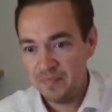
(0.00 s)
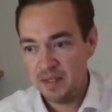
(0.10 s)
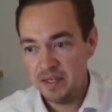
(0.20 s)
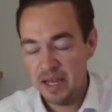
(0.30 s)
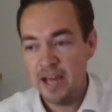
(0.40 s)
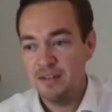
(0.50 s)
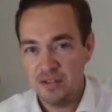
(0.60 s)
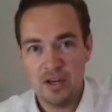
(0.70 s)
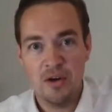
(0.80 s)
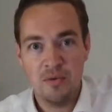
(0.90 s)
Yeah.
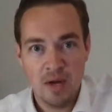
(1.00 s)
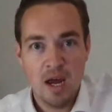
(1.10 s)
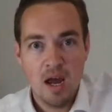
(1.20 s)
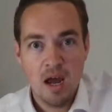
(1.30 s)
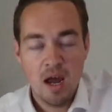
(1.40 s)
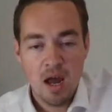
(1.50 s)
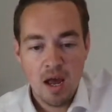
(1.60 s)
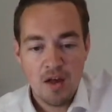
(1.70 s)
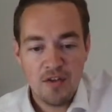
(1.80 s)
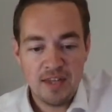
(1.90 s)
So
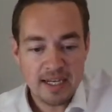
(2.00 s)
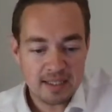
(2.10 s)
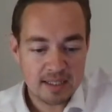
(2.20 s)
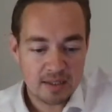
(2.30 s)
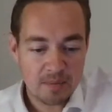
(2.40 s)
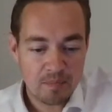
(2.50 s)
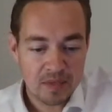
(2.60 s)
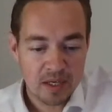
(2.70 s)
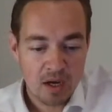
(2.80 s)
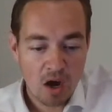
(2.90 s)
this,
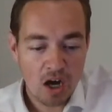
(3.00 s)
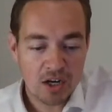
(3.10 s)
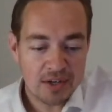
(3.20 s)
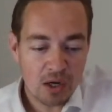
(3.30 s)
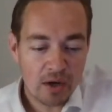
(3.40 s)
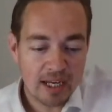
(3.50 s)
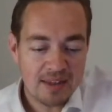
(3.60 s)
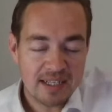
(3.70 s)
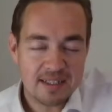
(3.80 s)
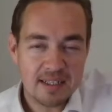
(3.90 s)
I can only liken
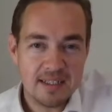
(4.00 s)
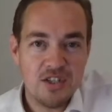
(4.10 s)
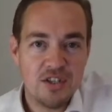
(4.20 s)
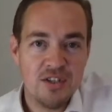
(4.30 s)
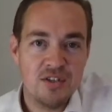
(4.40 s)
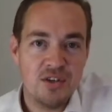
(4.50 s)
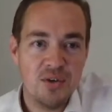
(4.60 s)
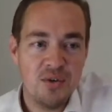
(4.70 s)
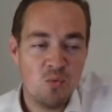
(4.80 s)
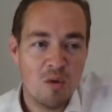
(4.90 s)
this decision
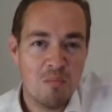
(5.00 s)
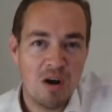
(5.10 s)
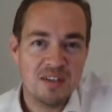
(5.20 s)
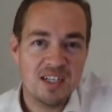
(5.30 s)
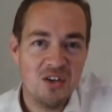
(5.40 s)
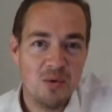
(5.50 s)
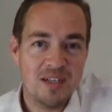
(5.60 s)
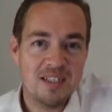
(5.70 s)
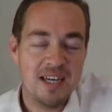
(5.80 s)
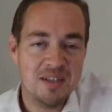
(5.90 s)
to what Martin Lewis
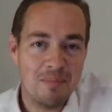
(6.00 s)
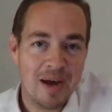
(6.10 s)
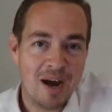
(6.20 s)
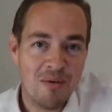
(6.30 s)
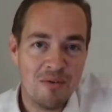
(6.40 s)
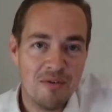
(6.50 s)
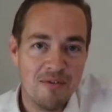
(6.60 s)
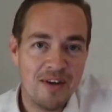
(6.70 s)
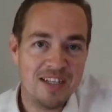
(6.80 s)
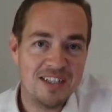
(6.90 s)
says about
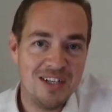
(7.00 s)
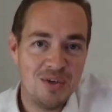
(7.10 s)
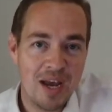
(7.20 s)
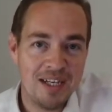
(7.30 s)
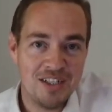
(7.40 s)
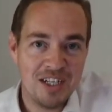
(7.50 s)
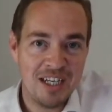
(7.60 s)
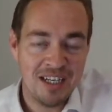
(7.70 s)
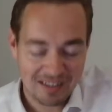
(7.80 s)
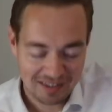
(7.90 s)
fixing your
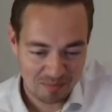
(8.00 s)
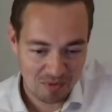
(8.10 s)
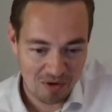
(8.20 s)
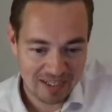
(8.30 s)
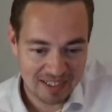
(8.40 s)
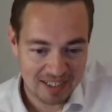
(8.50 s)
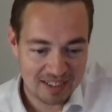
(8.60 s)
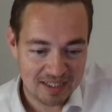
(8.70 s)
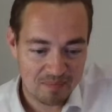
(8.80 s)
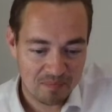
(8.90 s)
energy prices.